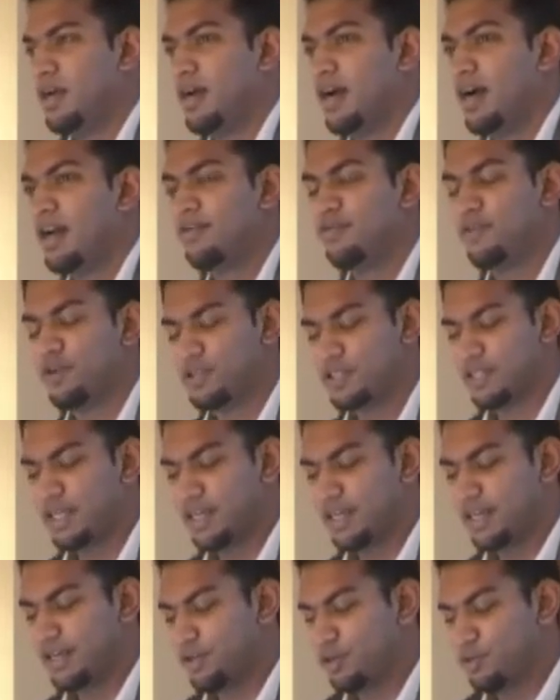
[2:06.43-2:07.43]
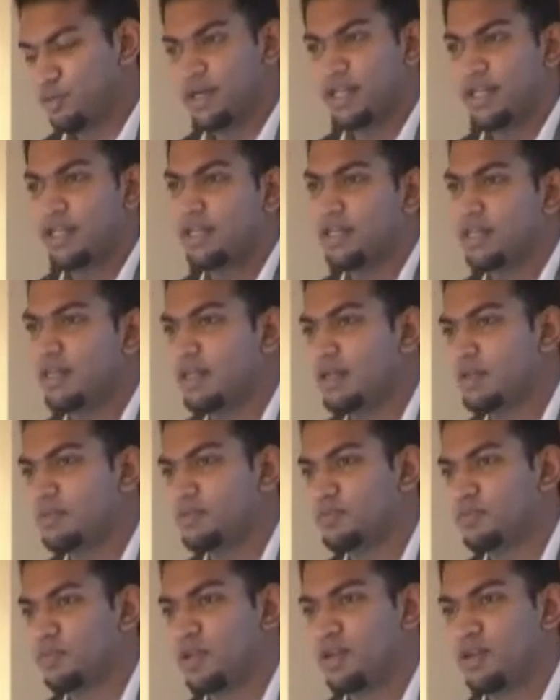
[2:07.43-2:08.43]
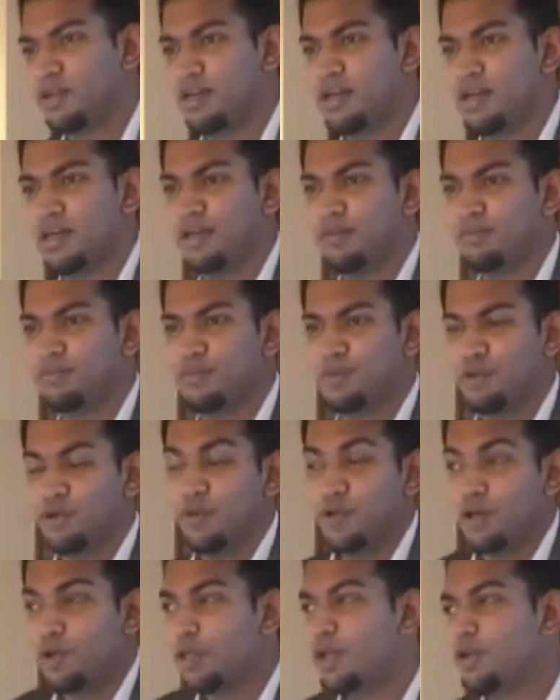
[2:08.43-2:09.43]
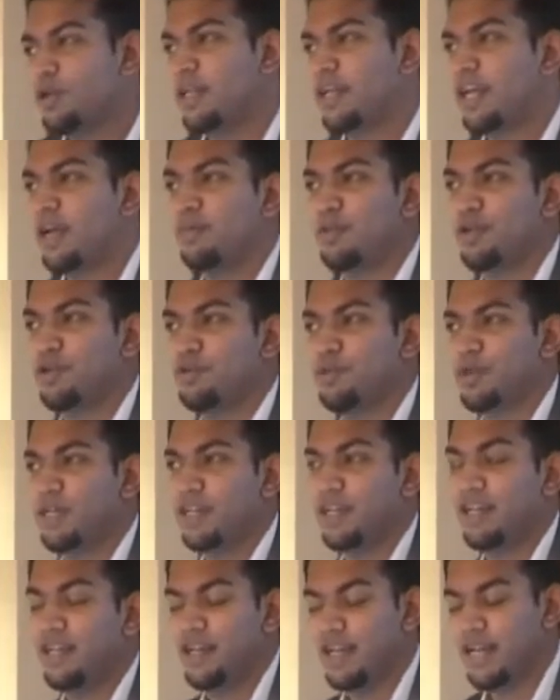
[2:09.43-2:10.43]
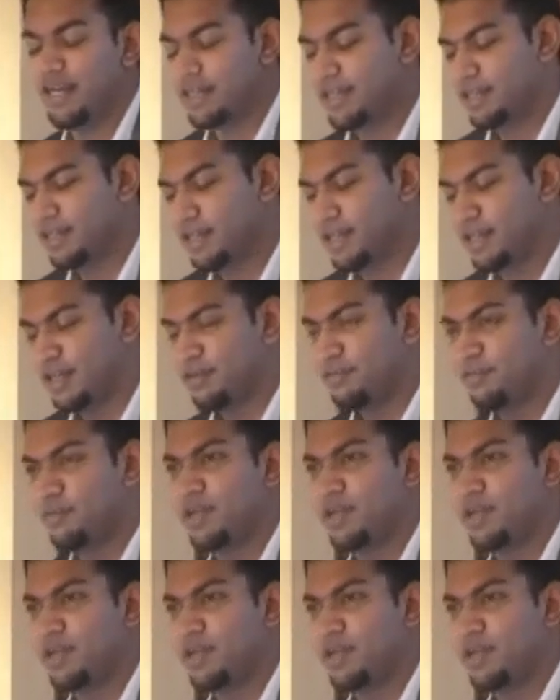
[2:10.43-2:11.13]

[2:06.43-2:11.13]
Unfortunately, nobody, though we rolled out the campaign, nobody really liked it.